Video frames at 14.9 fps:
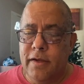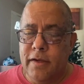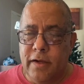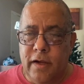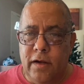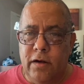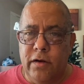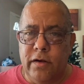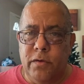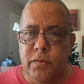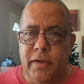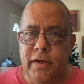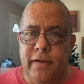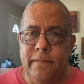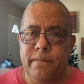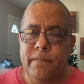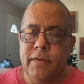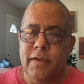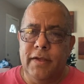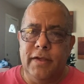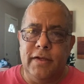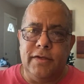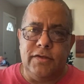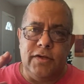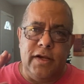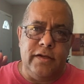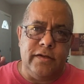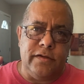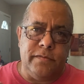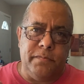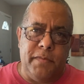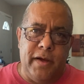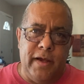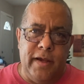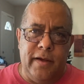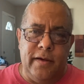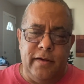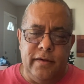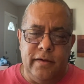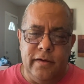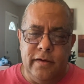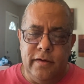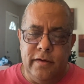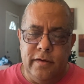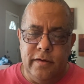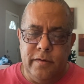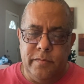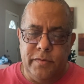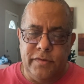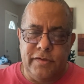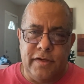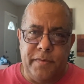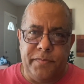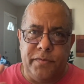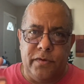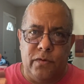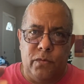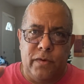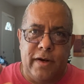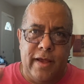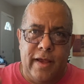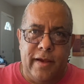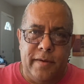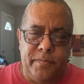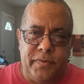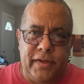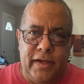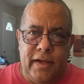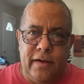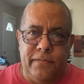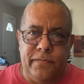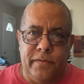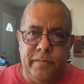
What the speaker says: Can't argue with it. It changes my perception of what I had planned for